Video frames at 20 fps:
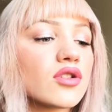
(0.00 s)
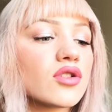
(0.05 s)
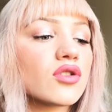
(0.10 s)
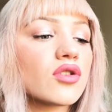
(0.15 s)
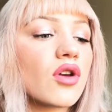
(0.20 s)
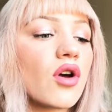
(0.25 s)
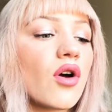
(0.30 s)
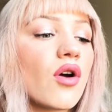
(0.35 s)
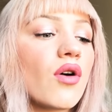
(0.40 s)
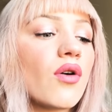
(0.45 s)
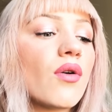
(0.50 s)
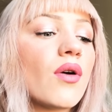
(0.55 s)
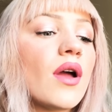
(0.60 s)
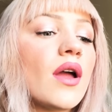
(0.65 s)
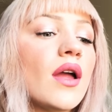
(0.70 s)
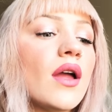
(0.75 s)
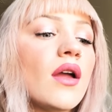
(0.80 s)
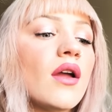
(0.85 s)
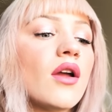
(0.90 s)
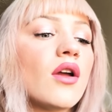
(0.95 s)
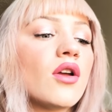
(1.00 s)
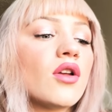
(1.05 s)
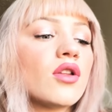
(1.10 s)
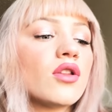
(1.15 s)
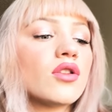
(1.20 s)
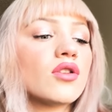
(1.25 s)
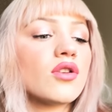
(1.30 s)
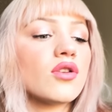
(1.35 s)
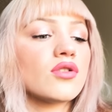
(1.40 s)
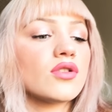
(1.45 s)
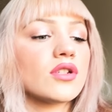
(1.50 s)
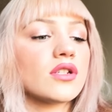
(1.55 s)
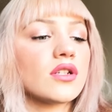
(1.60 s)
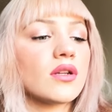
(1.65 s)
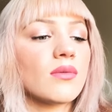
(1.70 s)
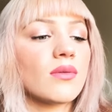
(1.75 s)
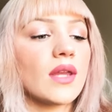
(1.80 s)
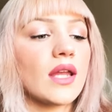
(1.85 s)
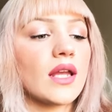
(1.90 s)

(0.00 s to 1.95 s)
So those are some